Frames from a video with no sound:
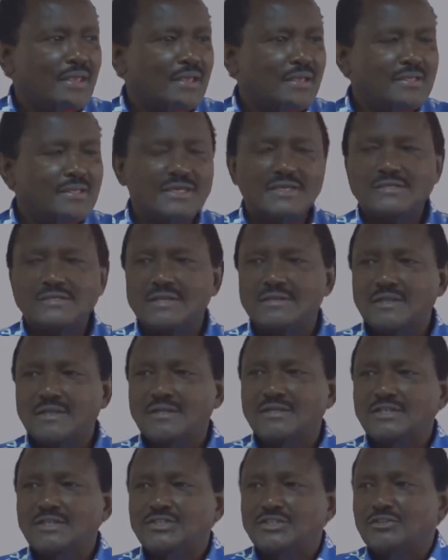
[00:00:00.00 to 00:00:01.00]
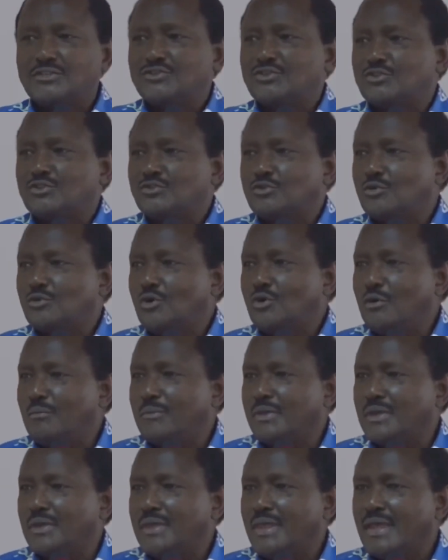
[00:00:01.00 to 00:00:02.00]
He just had the decency to call
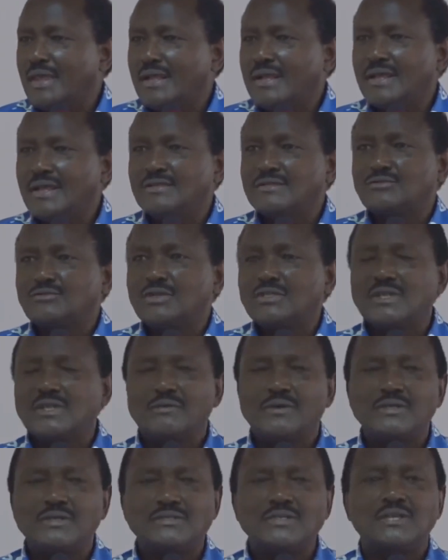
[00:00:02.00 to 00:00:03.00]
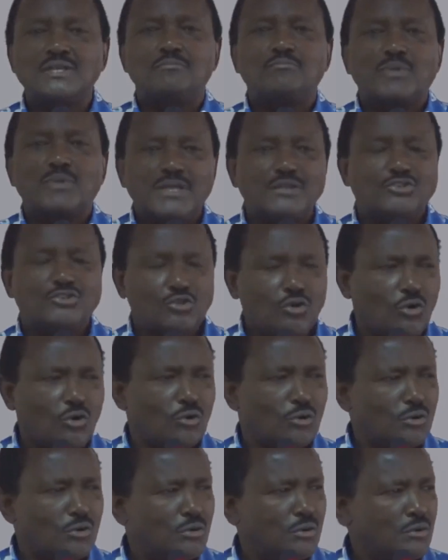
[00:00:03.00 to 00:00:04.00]
me, and I straight away said, please
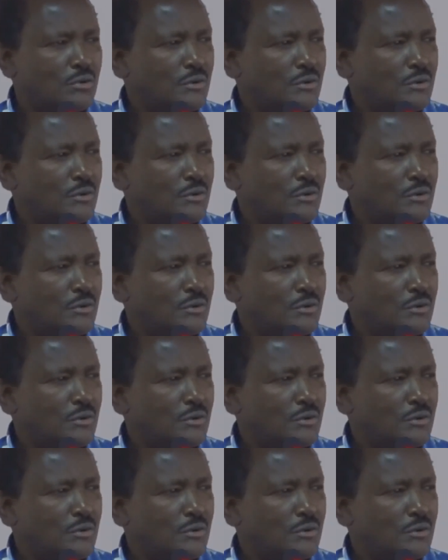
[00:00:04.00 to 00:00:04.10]
go.